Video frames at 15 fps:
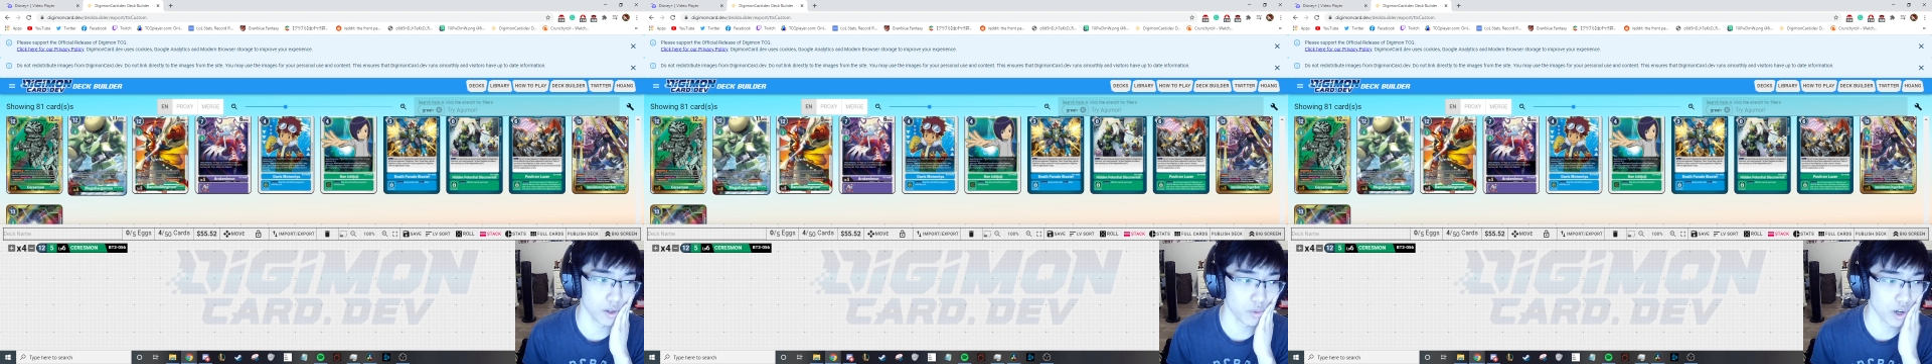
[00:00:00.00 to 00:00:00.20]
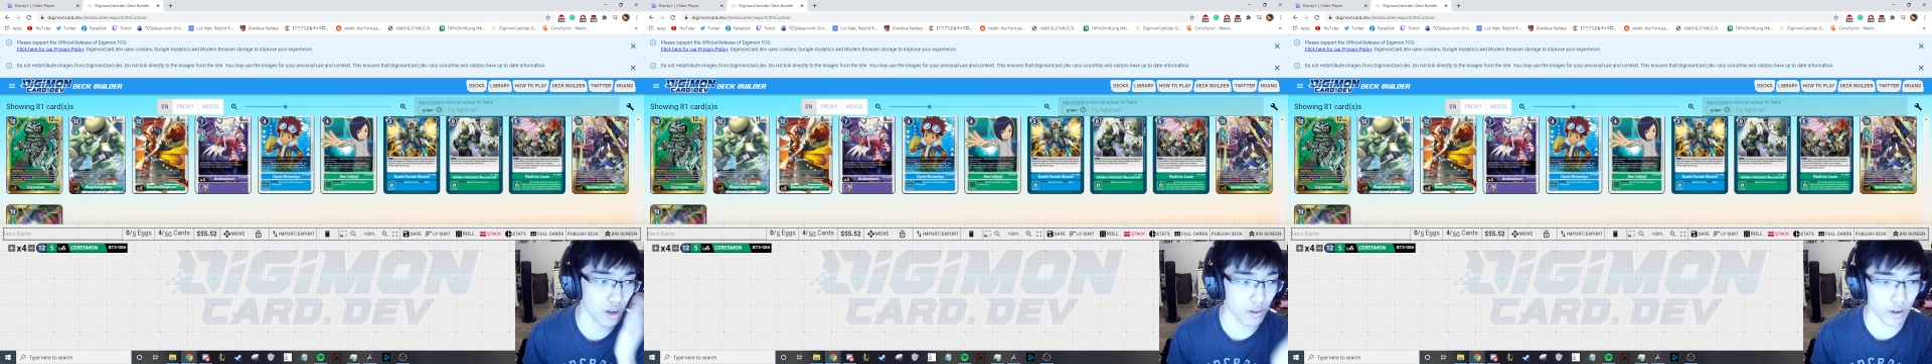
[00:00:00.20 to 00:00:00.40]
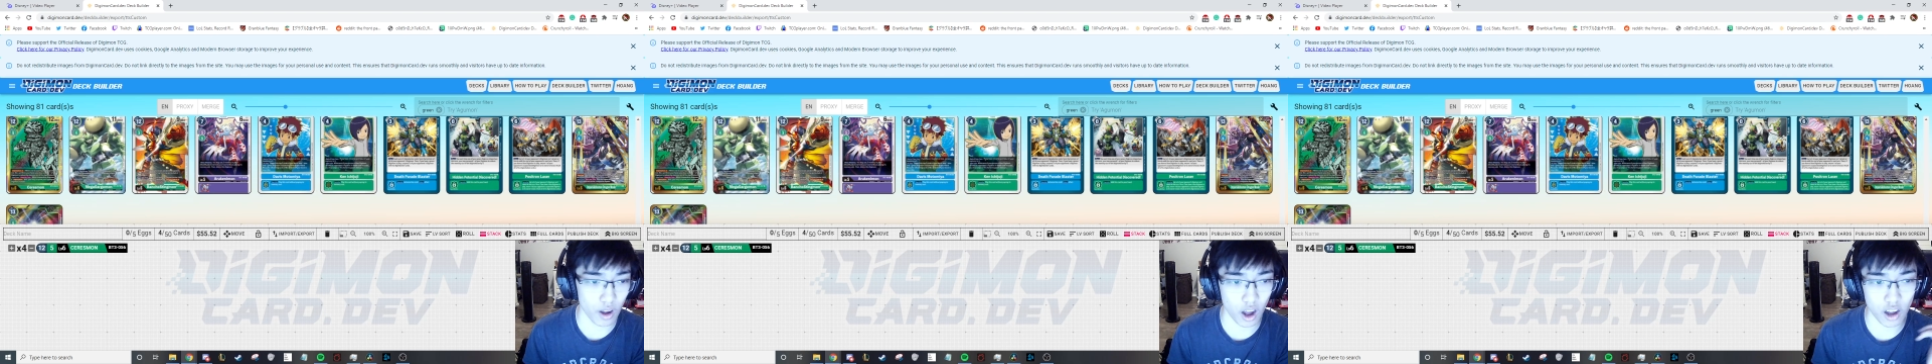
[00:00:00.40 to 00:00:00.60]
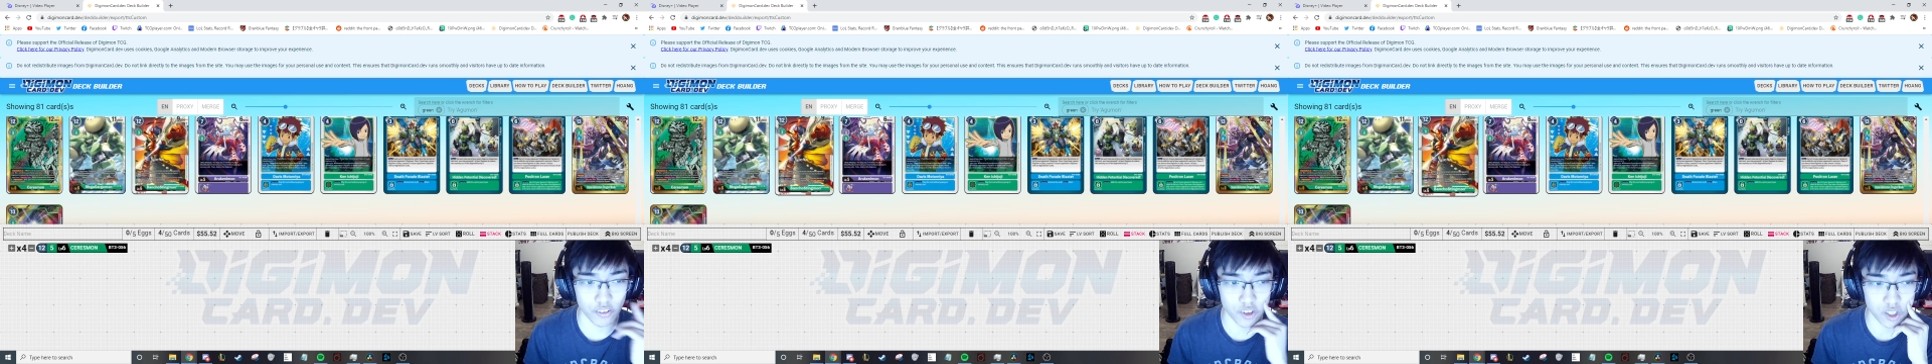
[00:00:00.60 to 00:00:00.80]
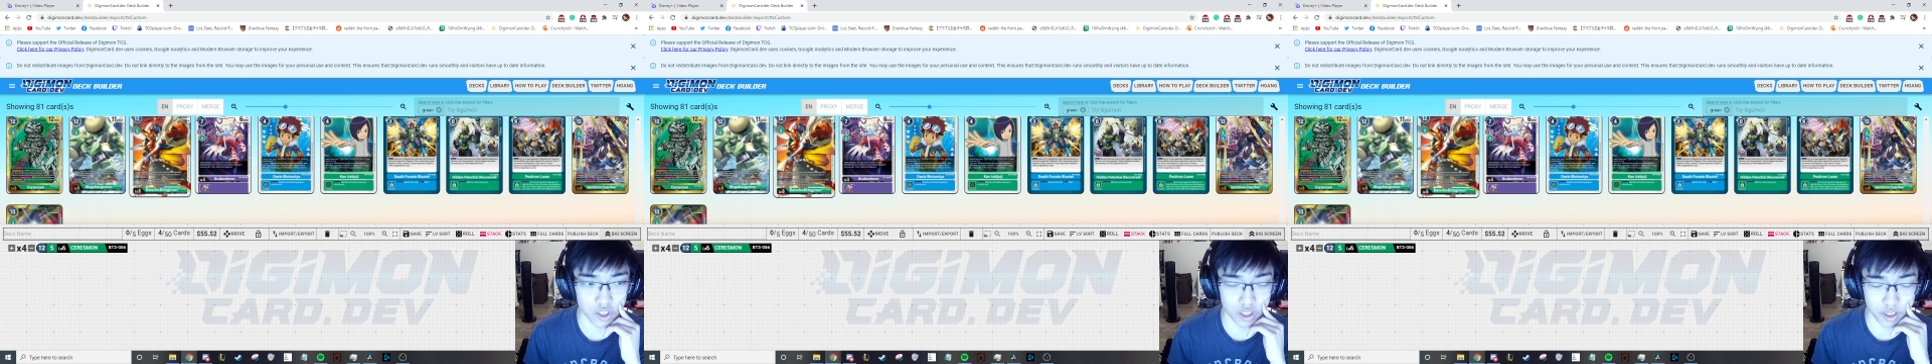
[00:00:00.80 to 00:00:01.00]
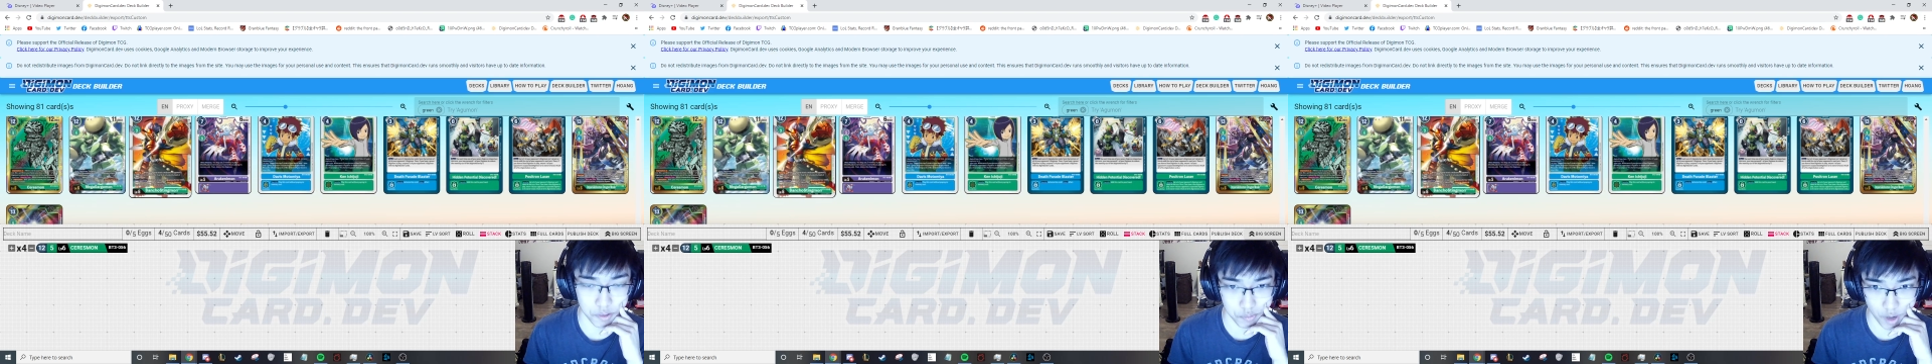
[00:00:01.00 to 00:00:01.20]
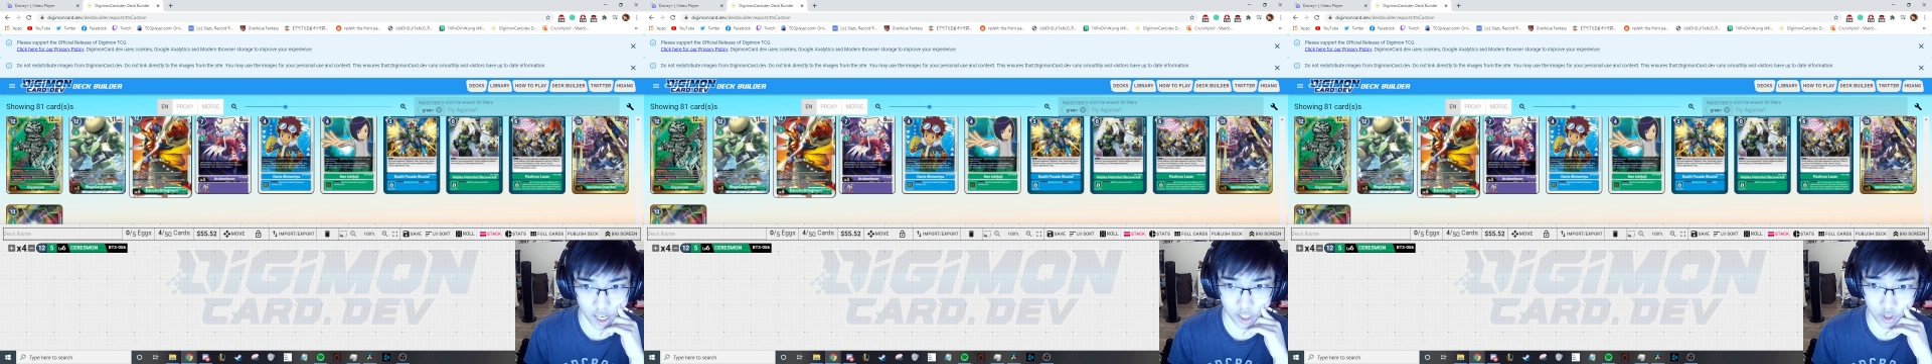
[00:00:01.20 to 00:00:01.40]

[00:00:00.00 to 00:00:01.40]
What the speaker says: Well, obviously, Bancho